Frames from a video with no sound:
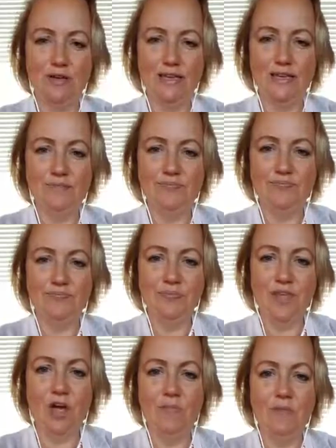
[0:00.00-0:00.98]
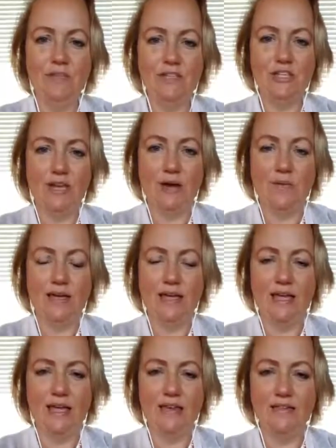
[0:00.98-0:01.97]
I hop in the shower
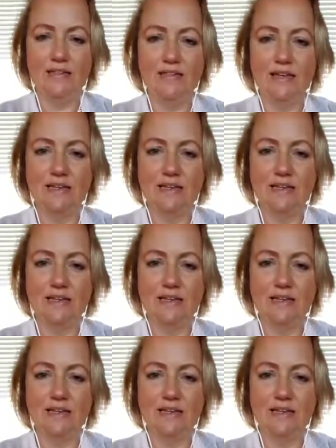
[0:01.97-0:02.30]
and